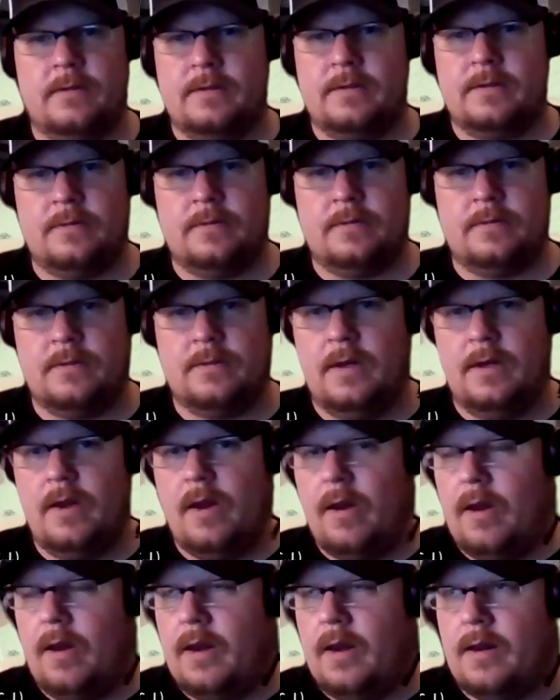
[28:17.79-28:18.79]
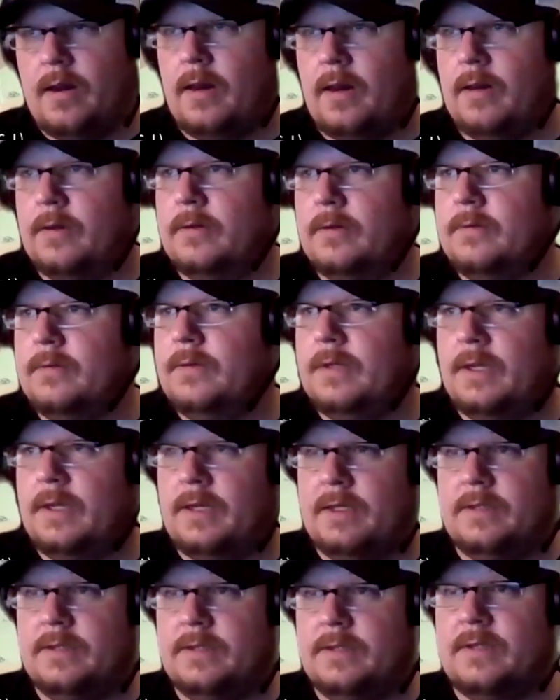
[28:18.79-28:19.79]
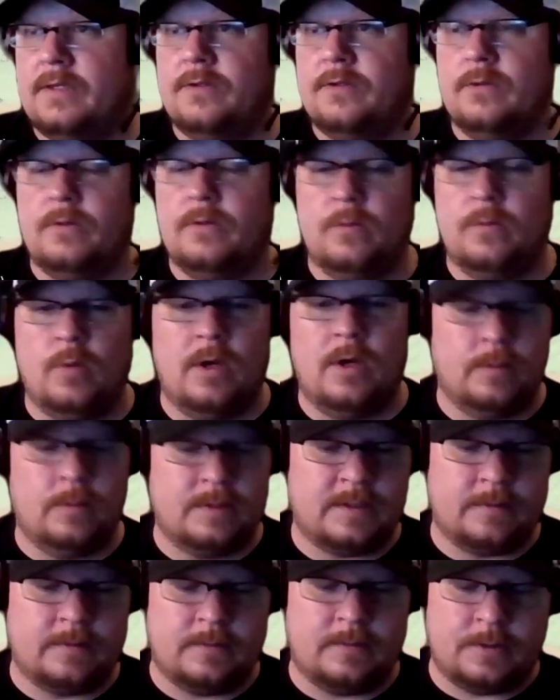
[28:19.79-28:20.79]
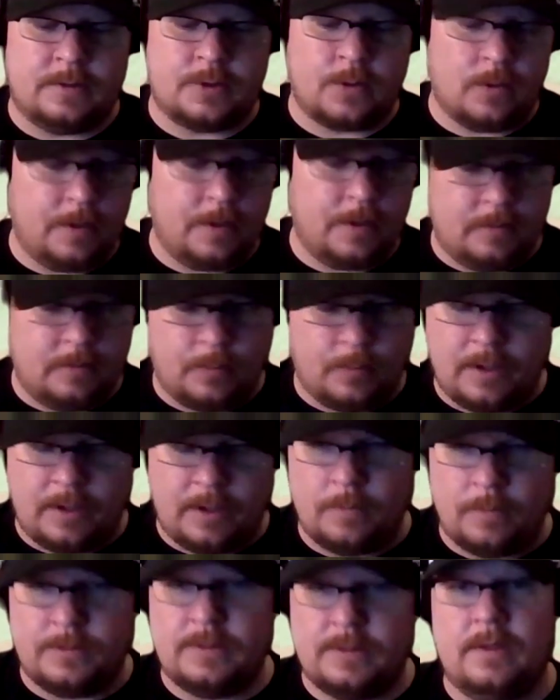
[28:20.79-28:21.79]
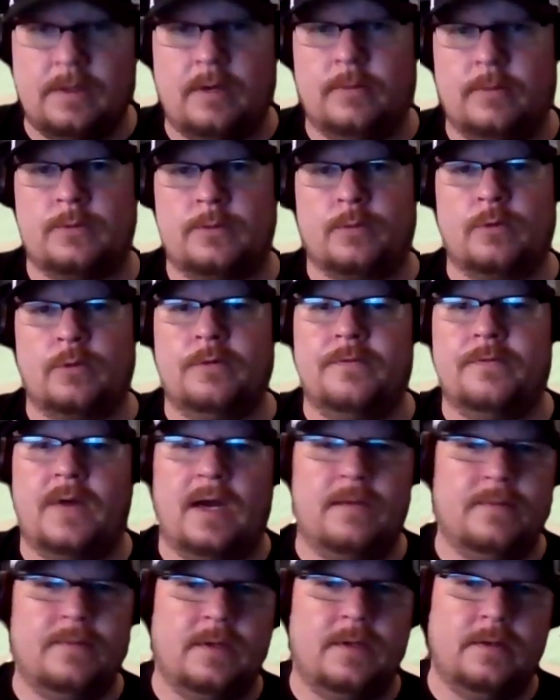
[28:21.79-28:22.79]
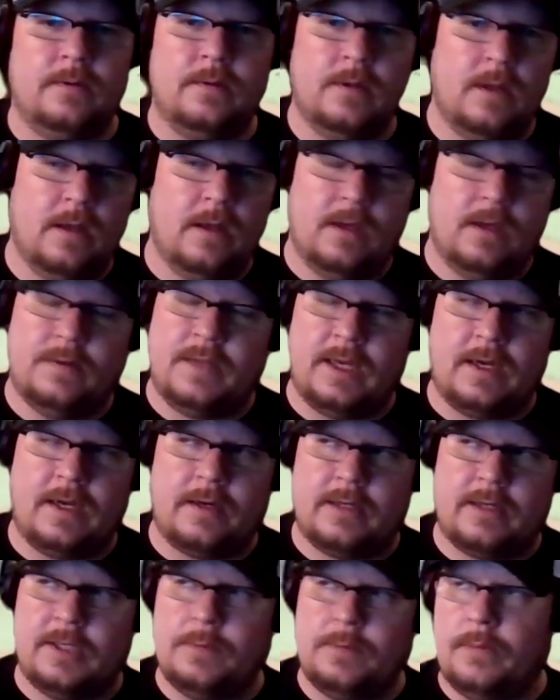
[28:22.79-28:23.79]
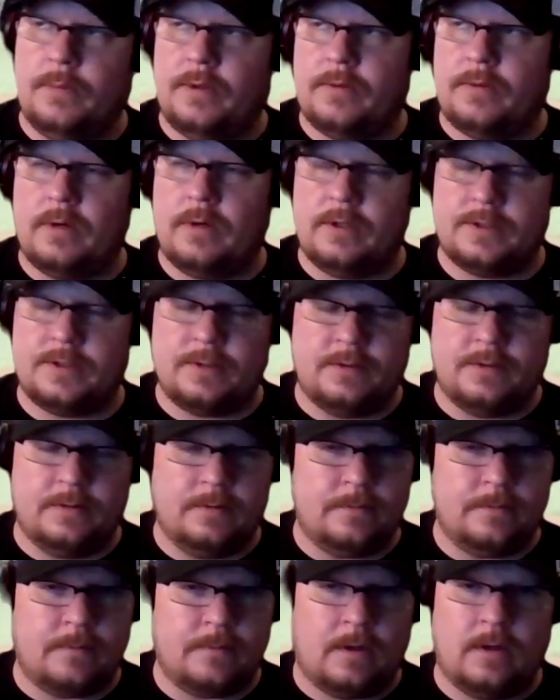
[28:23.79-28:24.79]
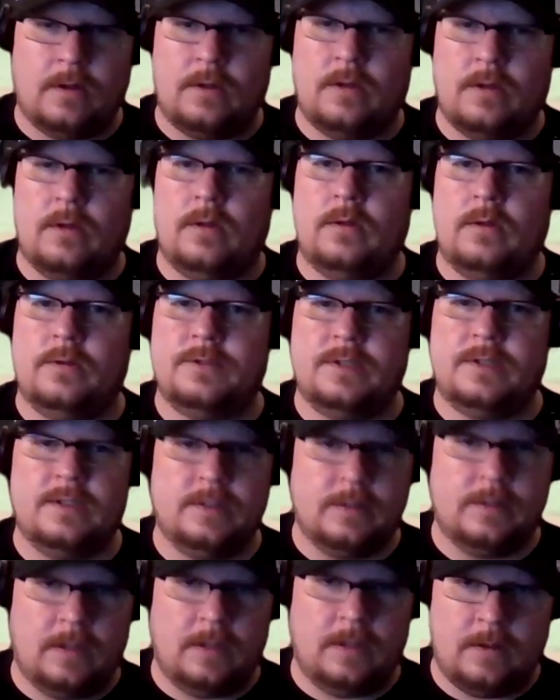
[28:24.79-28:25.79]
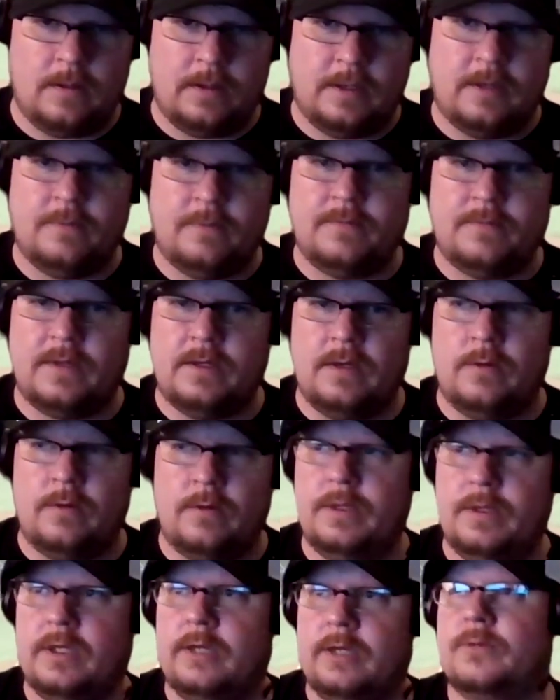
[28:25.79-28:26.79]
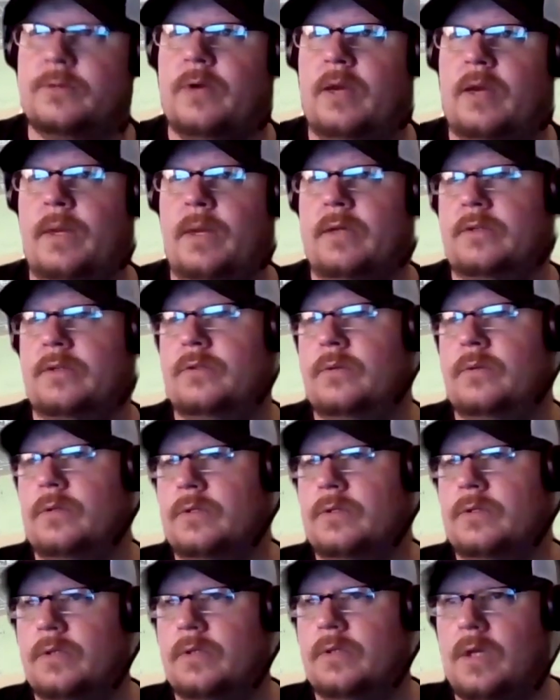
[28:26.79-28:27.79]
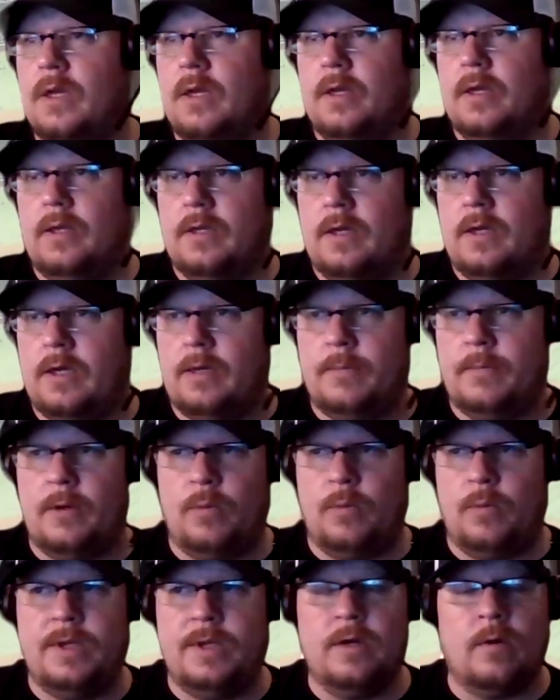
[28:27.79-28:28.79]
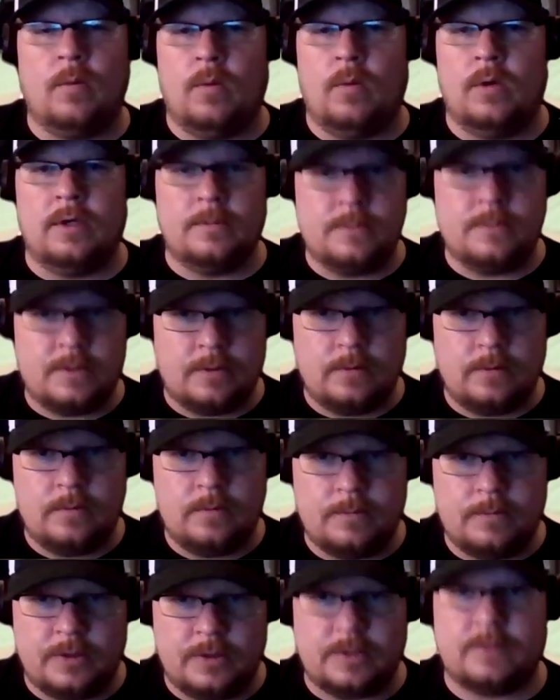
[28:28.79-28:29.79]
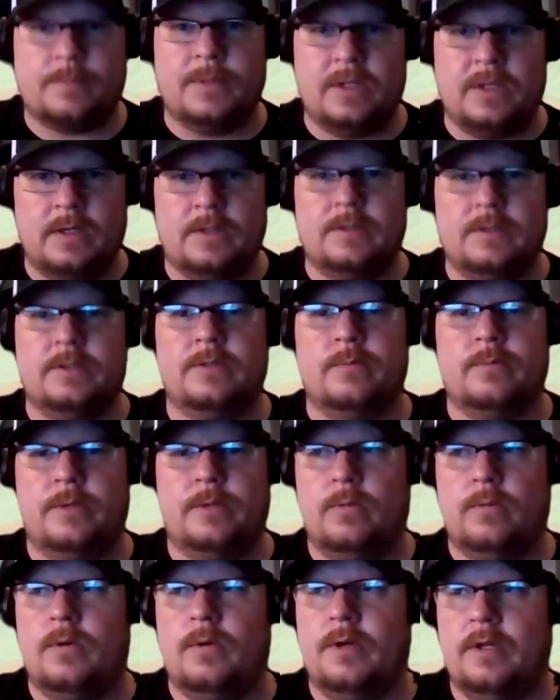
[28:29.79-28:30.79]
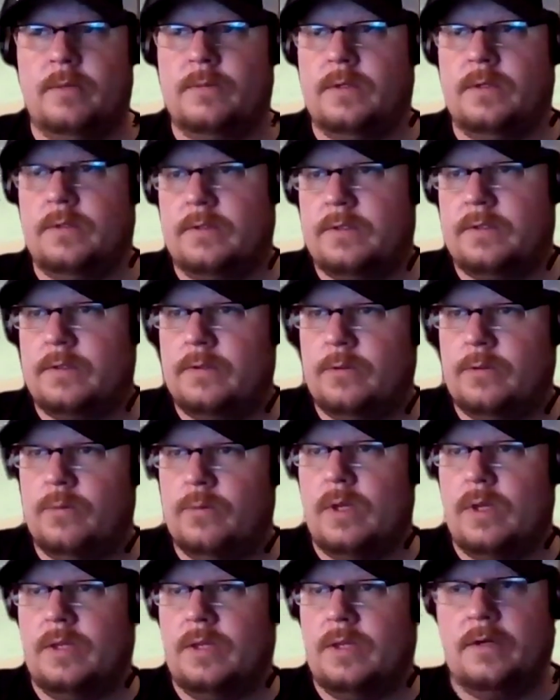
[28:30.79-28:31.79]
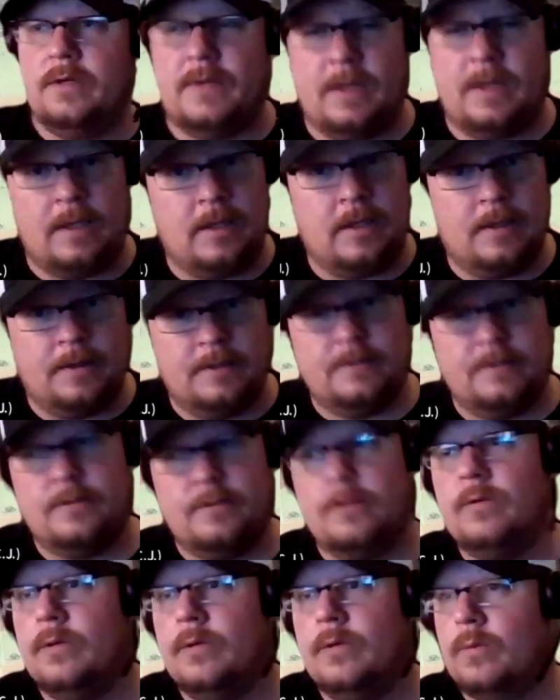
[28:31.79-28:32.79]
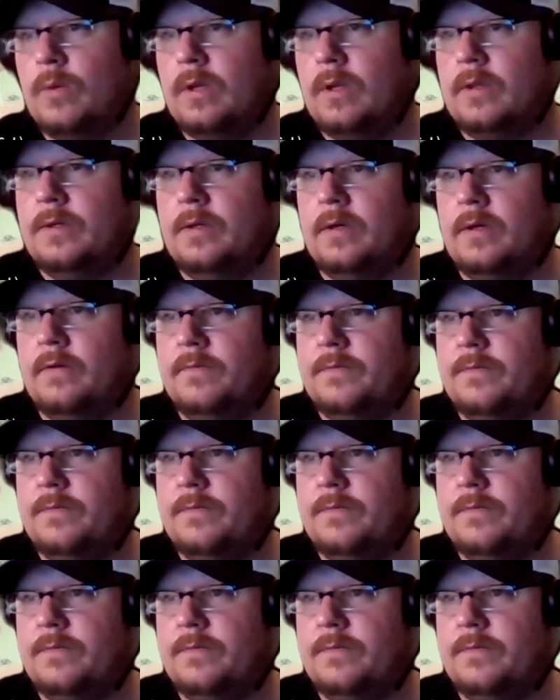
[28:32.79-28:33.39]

too. And he's doing well with Detroit, and we hoped, it was a Rule 5 deal. They got to keep him on the roster all season long, and if they don't, he comes right back to us. But we don't want him to, just because we want him to do well enough, and he is doing well enough